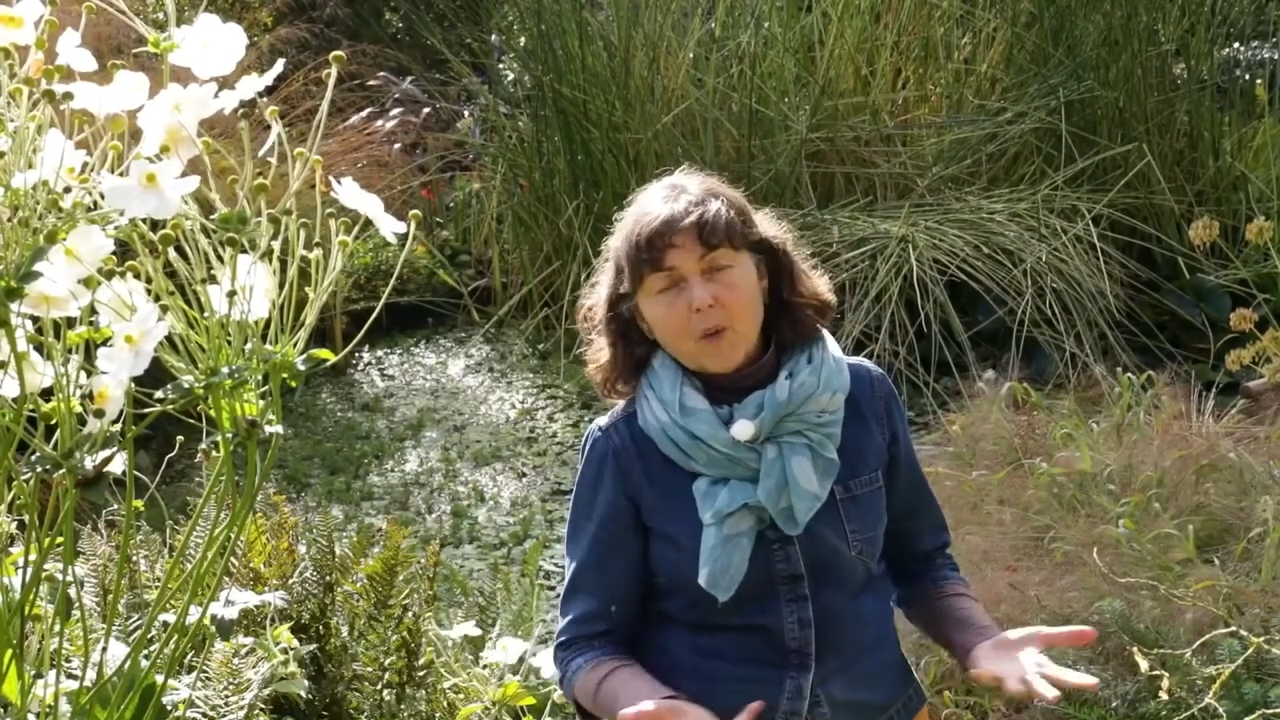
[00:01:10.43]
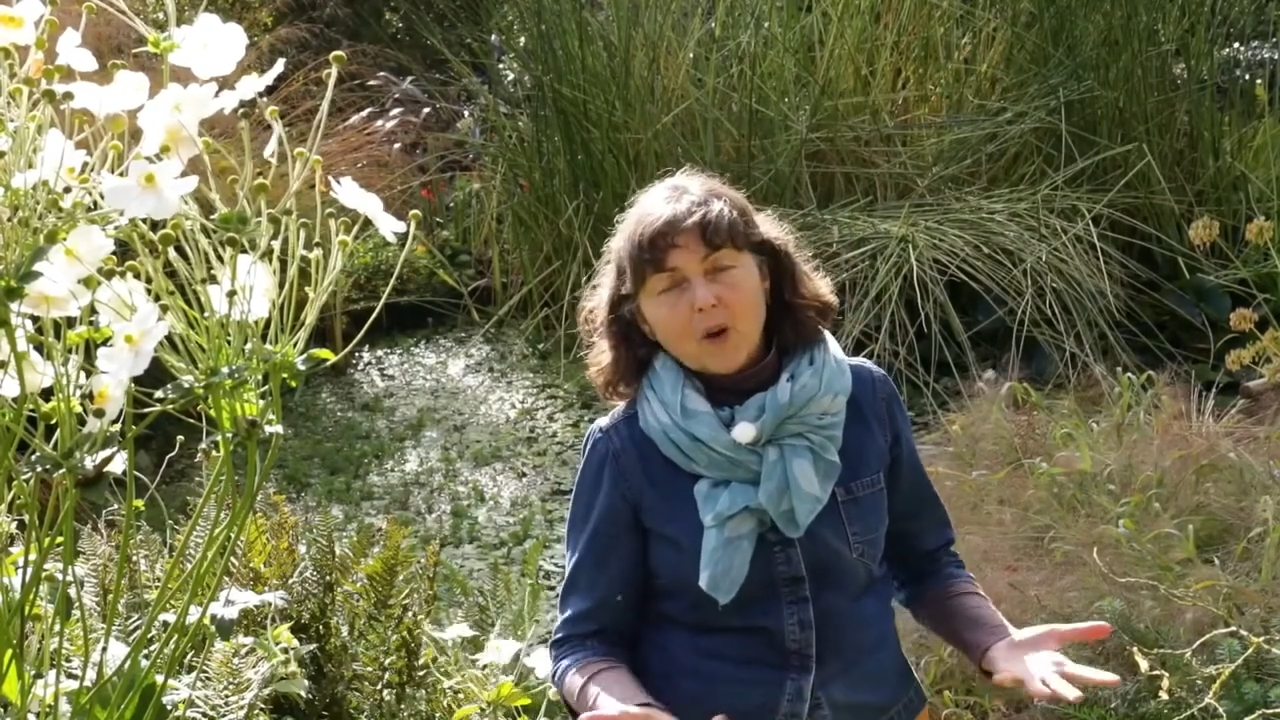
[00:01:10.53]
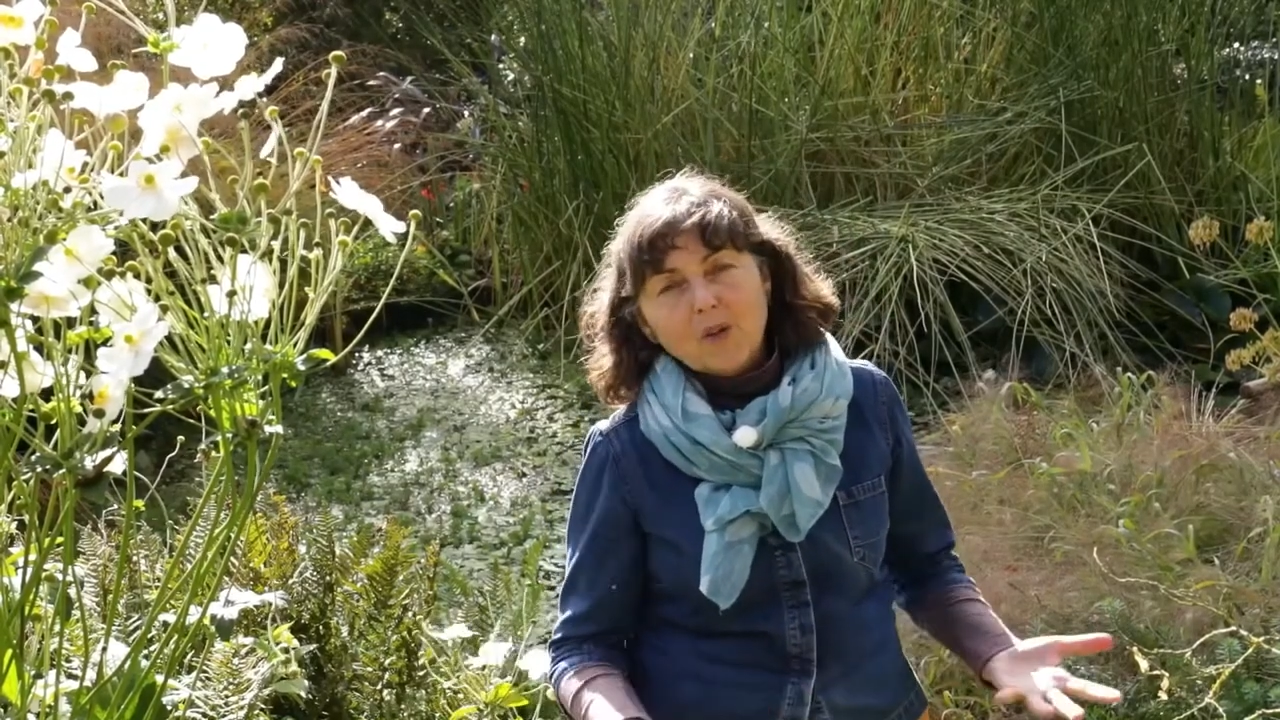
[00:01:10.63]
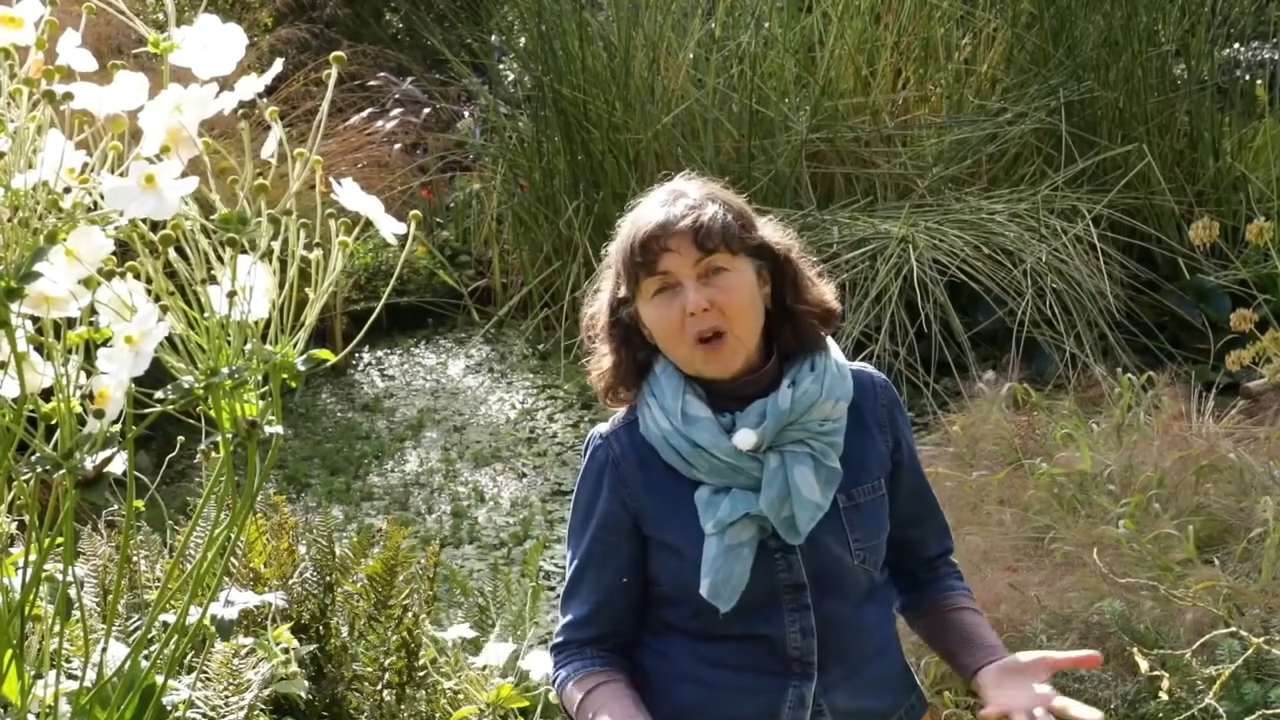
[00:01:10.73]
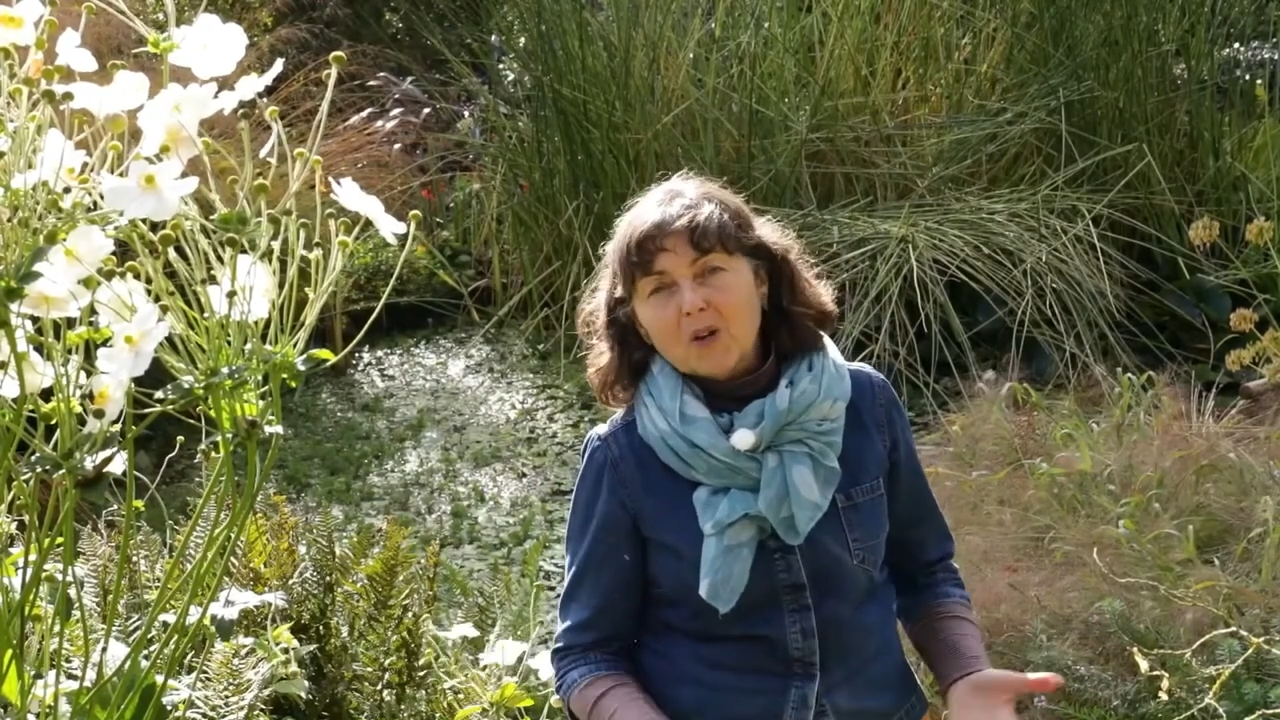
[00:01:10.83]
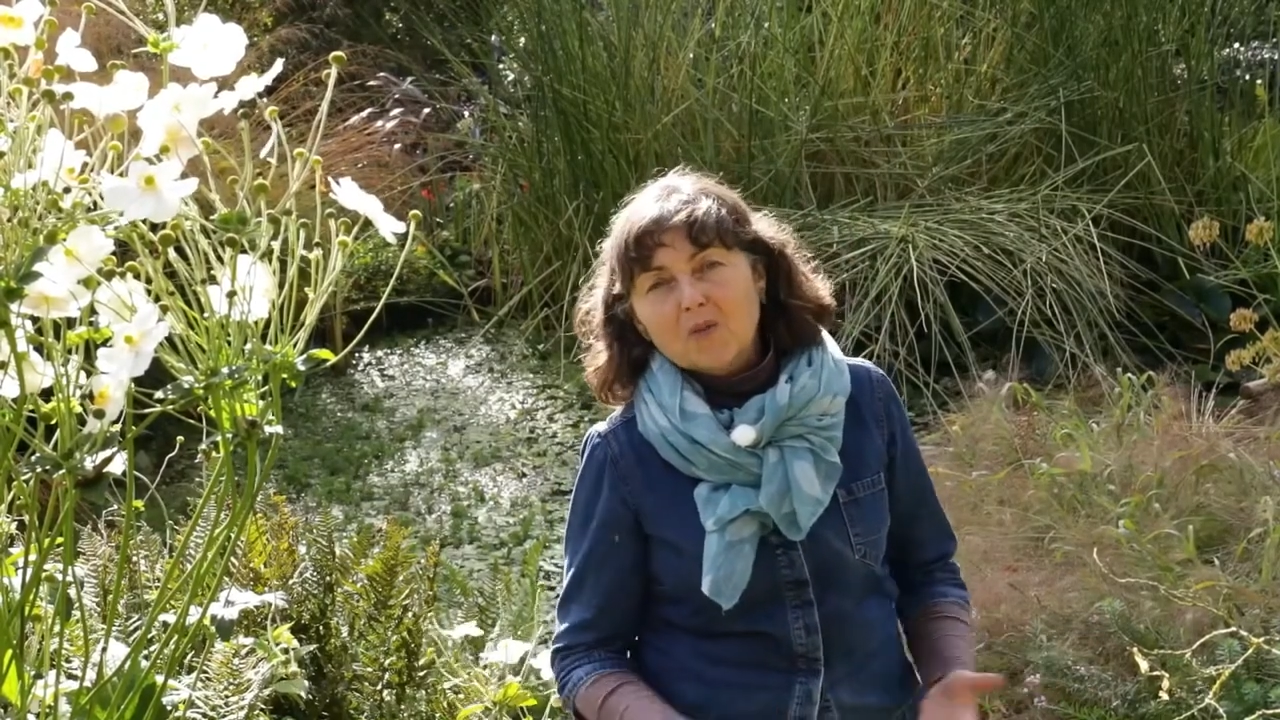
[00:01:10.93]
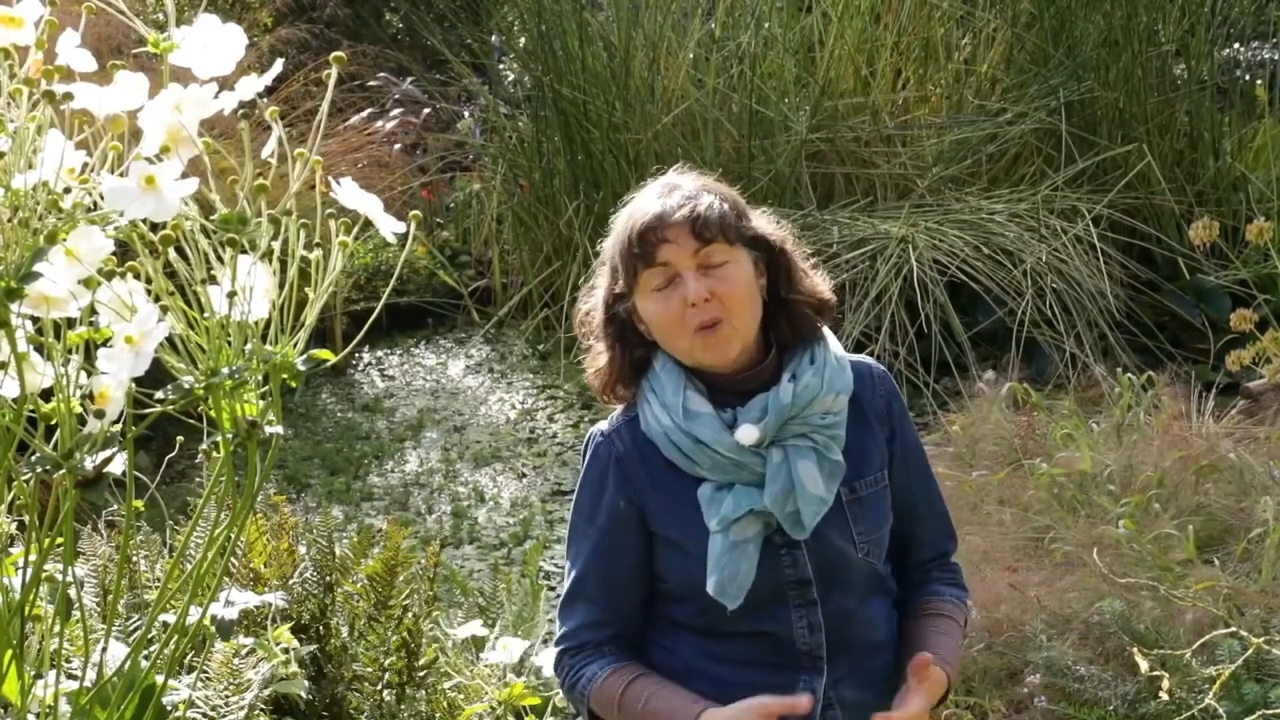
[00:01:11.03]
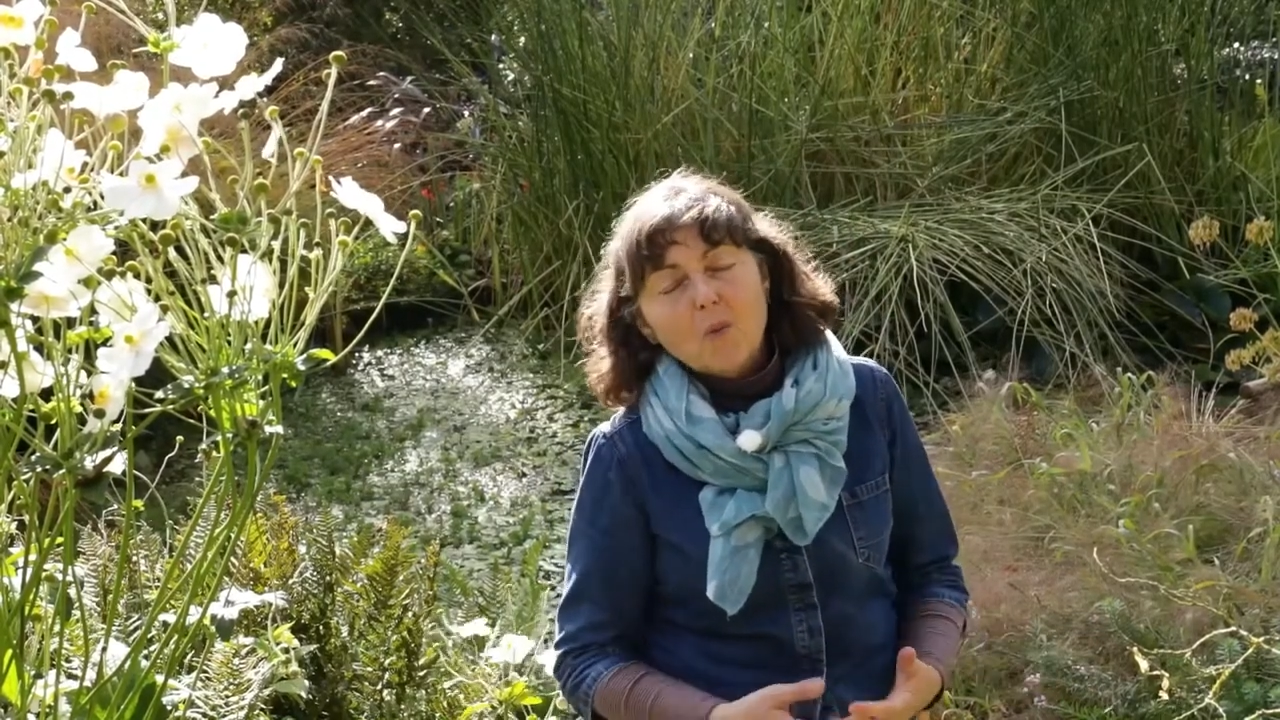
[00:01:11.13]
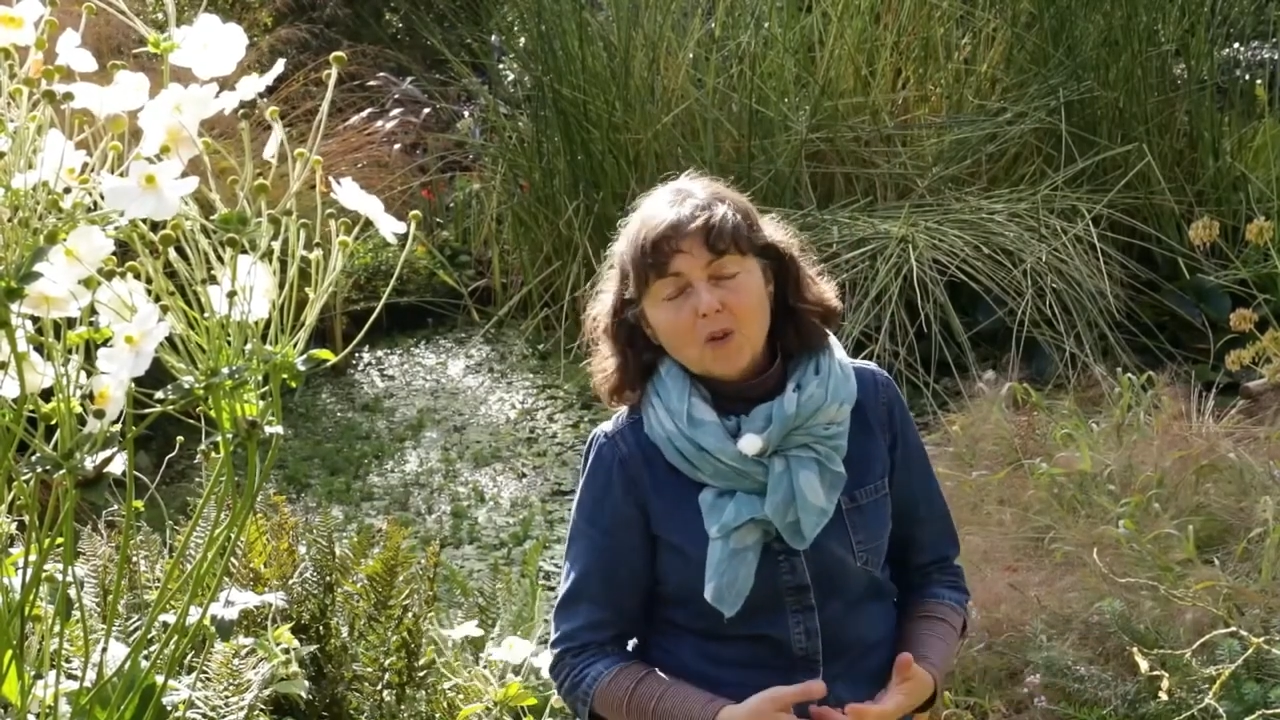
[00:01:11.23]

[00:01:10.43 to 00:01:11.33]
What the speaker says: well-known,